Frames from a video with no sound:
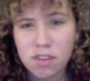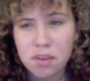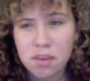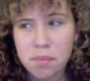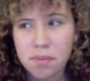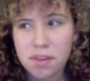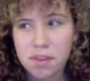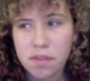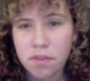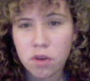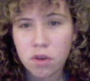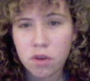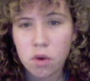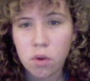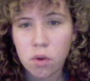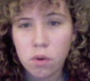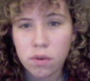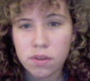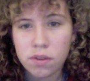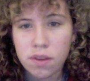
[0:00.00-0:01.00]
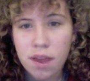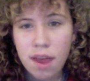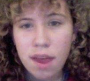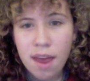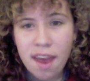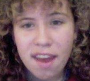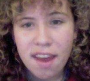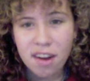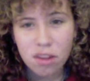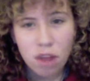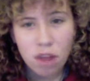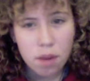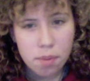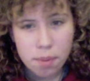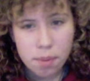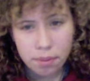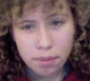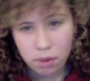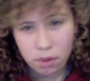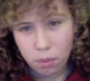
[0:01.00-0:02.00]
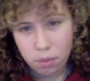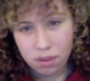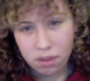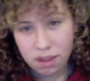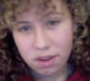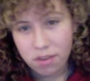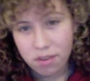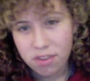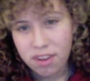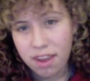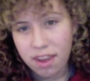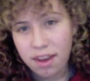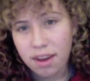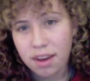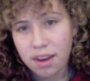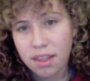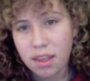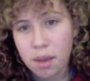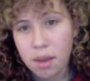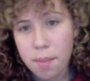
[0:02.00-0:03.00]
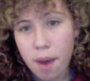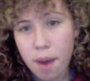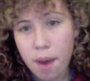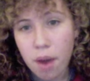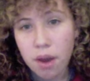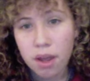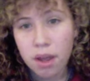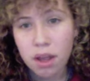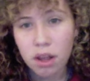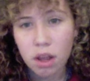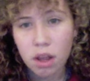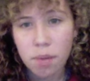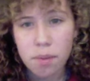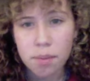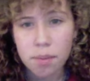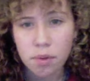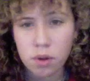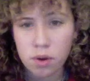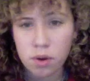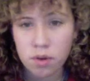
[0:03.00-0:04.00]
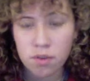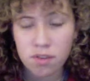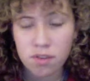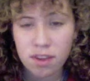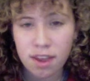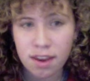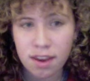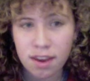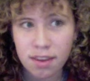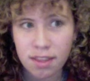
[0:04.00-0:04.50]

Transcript: seems difficult, and a lot of people don't really understand anything about it. A lot of people don't understand.